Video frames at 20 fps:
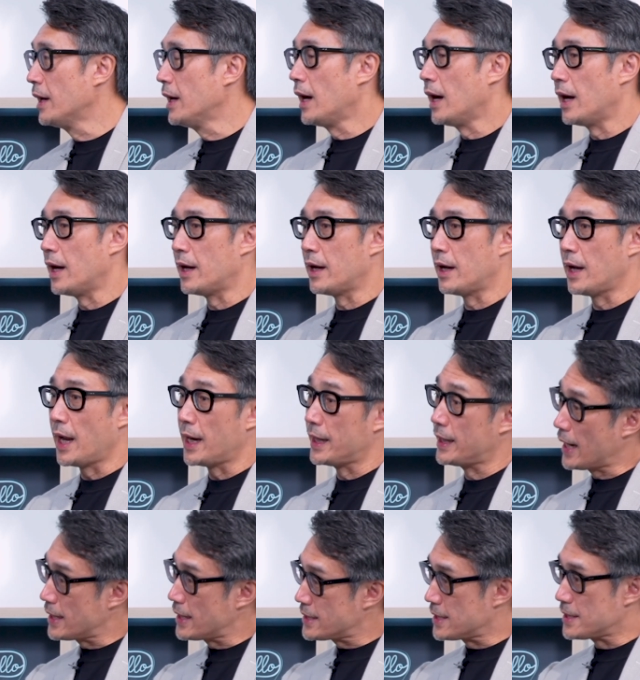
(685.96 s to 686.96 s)
Uh, and
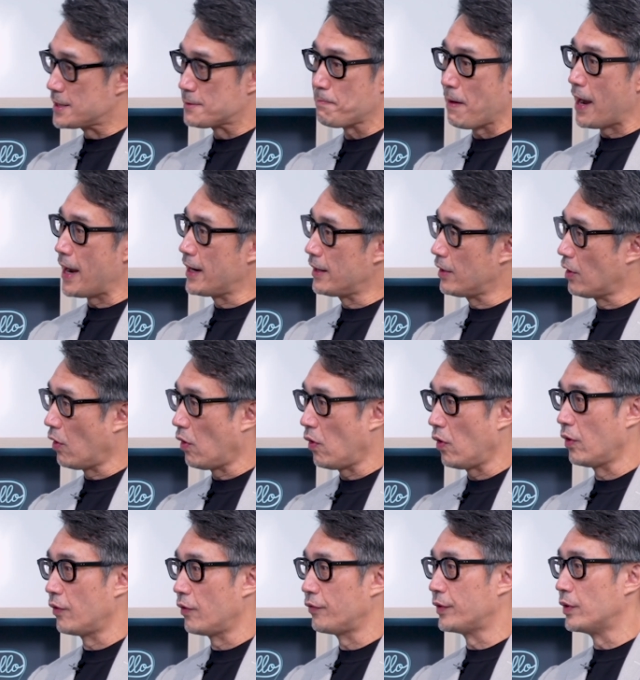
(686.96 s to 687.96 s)
that's inspired
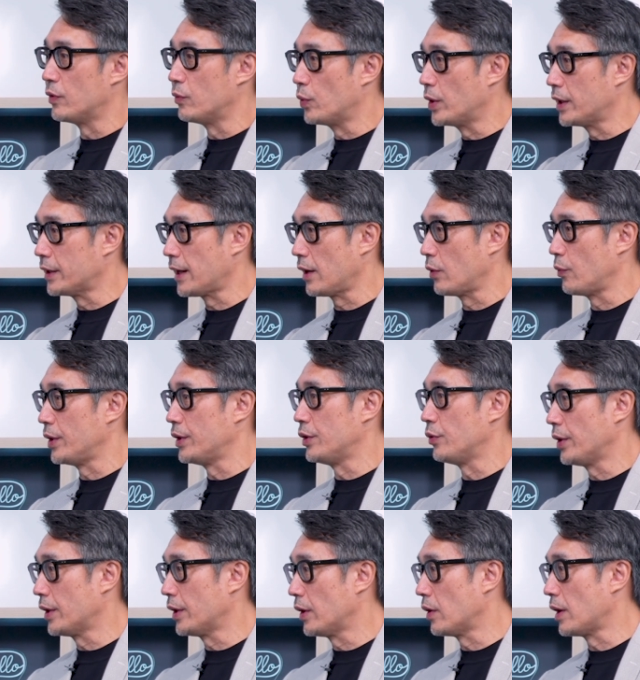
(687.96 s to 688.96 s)
all of the work that we're
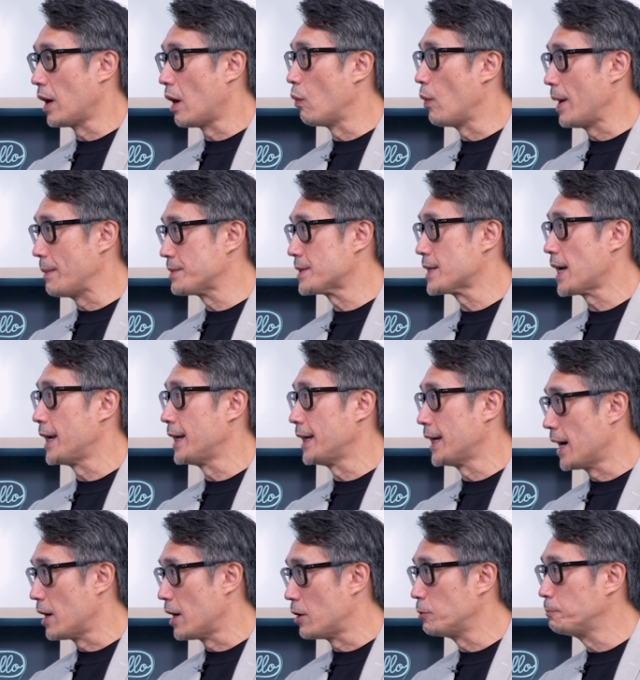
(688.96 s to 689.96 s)
doing on our website
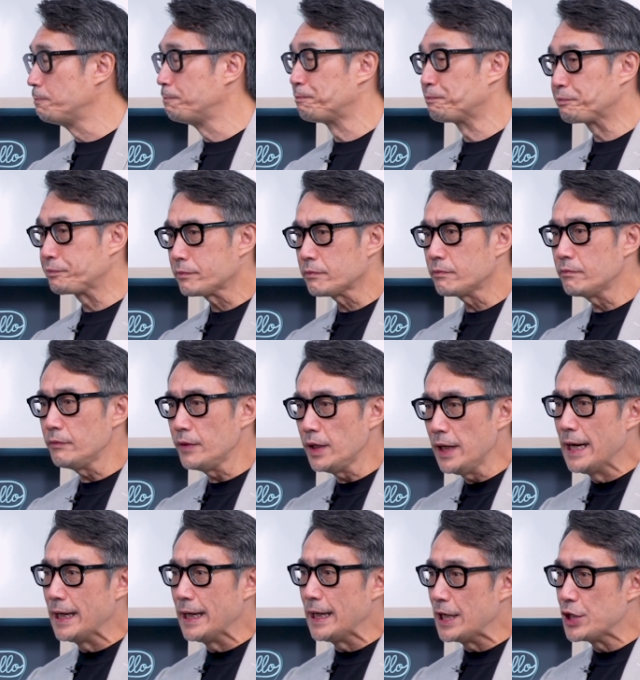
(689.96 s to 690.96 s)
now.
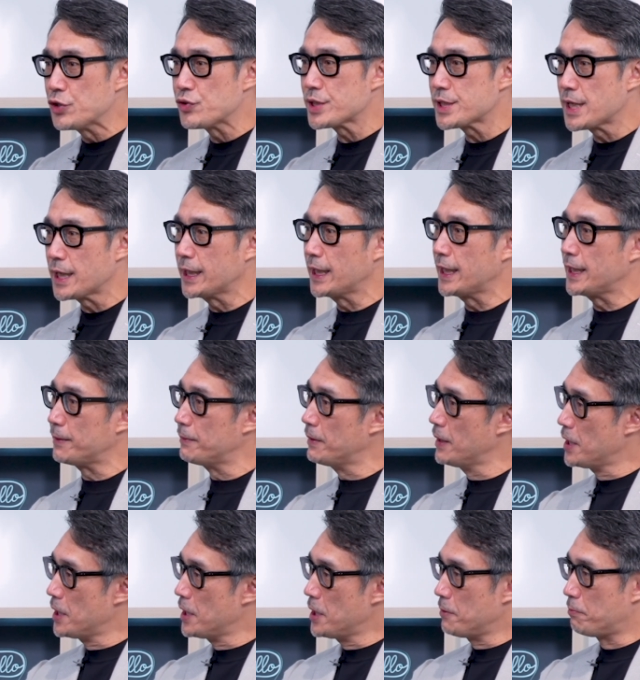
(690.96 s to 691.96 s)
And interestingly,
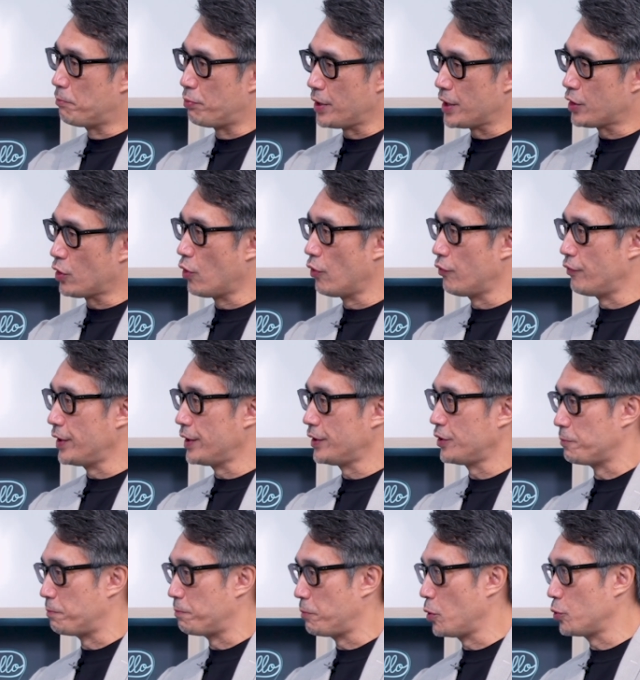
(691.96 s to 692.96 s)
pre COVID
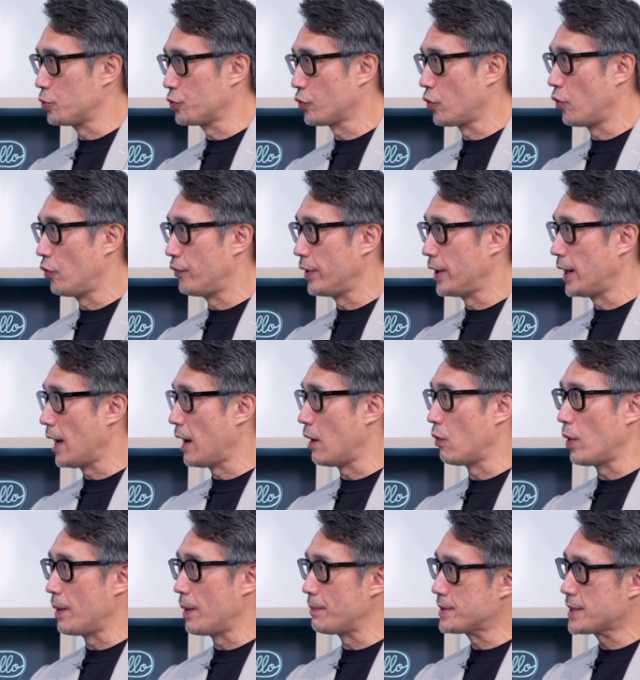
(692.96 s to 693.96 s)
to post COVID, our
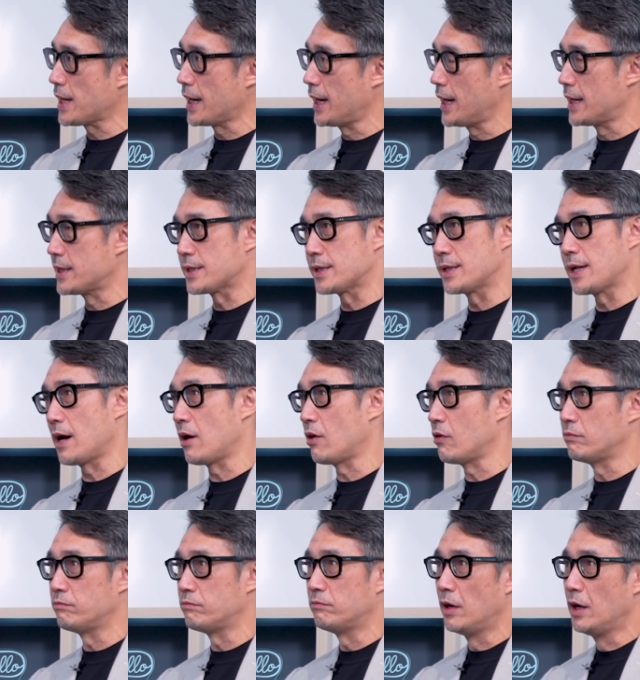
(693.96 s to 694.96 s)
website has
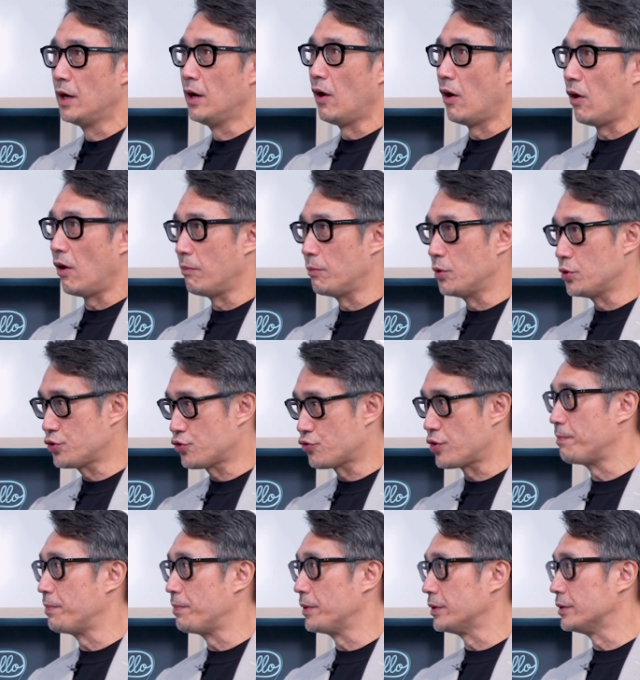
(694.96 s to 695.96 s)
now almost
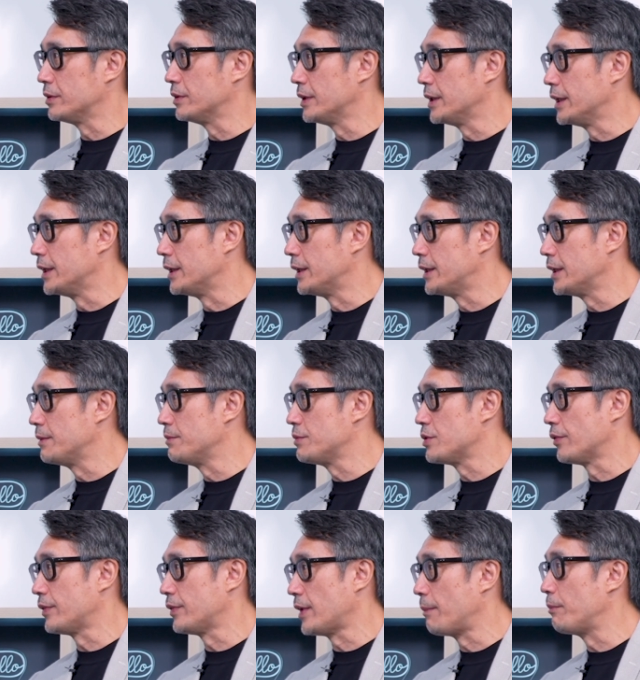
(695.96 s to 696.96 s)
tripled in terms
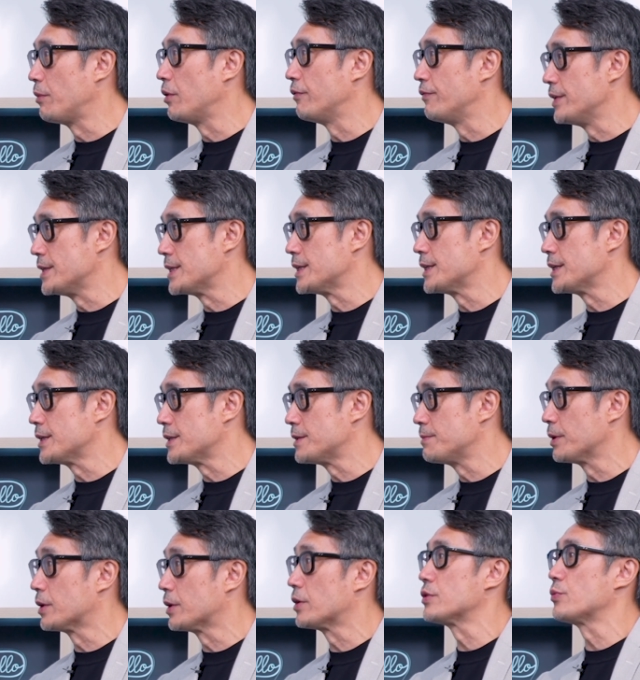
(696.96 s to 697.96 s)
of number of visitors
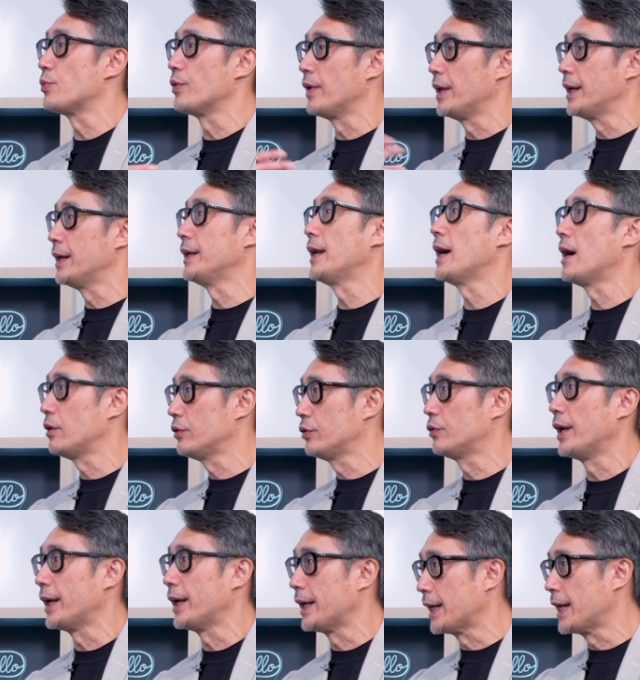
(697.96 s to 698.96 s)
because we learn how
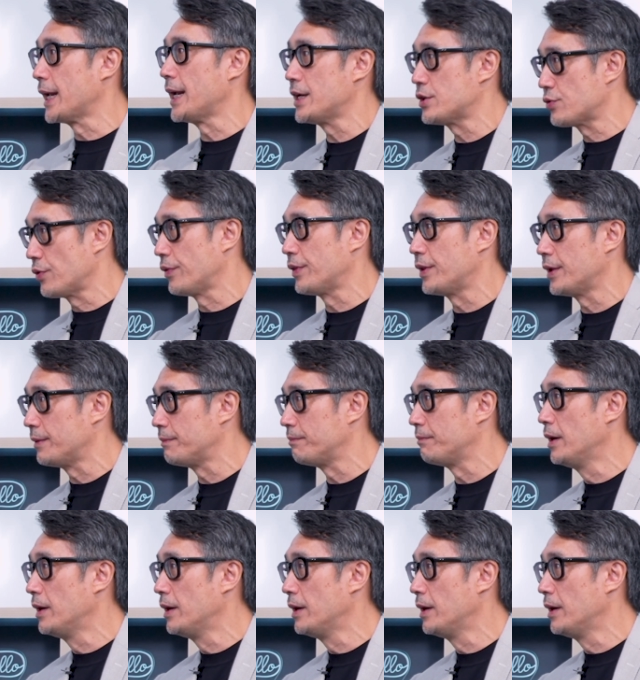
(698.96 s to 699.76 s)
to engage with them